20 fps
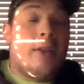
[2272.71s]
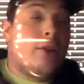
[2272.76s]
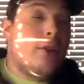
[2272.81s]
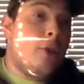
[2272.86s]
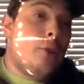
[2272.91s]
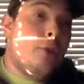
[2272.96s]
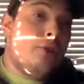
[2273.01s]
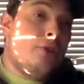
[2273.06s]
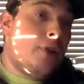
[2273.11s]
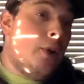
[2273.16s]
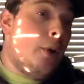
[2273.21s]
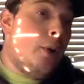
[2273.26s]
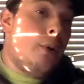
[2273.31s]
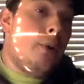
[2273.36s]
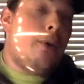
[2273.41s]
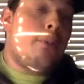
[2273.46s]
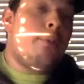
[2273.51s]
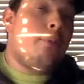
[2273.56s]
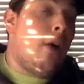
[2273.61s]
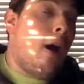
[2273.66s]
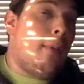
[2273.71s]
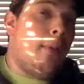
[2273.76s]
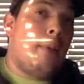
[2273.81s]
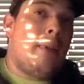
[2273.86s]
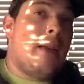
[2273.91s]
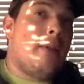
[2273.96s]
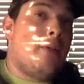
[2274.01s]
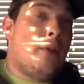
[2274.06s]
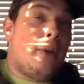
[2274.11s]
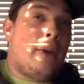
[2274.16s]
New shooters,
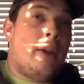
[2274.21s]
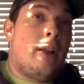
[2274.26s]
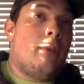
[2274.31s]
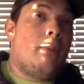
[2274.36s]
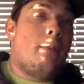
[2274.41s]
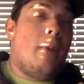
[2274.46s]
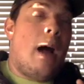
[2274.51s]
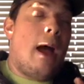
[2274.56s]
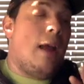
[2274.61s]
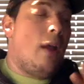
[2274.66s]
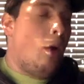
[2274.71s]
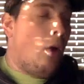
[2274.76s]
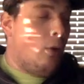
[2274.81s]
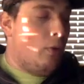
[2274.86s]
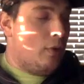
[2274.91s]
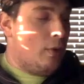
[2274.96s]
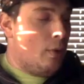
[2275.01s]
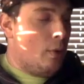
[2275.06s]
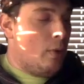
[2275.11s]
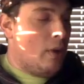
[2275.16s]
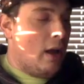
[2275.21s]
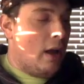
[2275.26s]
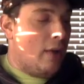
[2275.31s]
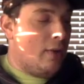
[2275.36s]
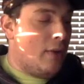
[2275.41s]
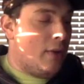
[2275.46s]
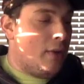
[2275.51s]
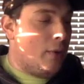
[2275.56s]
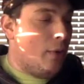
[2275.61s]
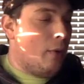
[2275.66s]
probably. If you're going to buy all new
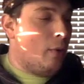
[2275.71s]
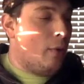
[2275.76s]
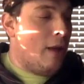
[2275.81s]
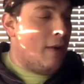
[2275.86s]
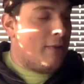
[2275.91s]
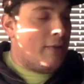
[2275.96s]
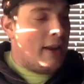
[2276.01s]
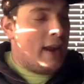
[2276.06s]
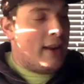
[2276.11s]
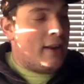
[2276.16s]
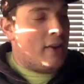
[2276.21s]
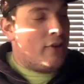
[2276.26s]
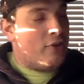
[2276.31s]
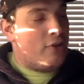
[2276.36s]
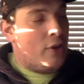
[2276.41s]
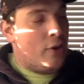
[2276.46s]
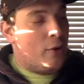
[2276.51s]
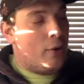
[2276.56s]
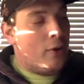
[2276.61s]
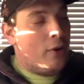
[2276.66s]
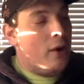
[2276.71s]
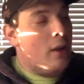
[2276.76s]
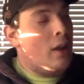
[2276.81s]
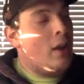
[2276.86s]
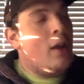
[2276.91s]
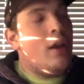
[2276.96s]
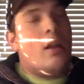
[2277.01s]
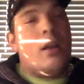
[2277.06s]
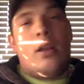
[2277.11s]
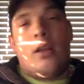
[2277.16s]
guns and you're a left-handed shooter
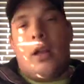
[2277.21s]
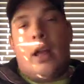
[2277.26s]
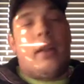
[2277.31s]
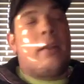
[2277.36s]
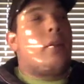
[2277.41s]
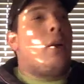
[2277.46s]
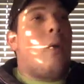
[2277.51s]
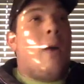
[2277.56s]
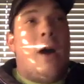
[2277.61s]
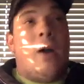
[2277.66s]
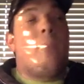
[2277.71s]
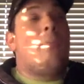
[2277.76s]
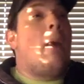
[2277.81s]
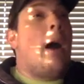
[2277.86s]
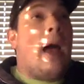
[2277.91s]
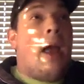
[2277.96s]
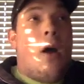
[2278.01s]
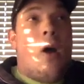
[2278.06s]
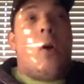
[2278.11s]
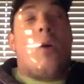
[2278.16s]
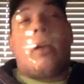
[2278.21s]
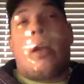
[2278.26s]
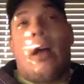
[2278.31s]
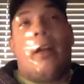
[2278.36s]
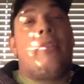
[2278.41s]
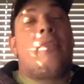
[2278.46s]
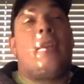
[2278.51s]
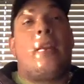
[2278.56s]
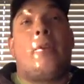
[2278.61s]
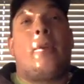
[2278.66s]
and go out and buy all
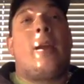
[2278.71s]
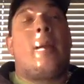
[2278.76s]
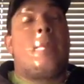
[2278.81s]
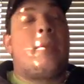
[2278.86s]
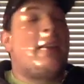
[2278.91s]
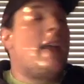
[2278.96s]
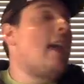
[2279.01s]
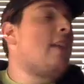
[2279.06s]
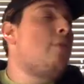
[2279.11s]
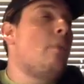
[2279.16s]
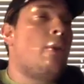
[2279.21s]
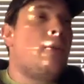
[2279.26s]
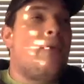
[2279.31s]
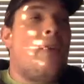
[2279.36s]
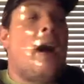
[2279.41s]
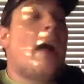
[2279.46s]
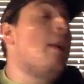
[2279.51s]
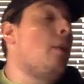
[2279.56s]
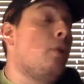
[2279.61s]
guns that are ambidextrous, fine.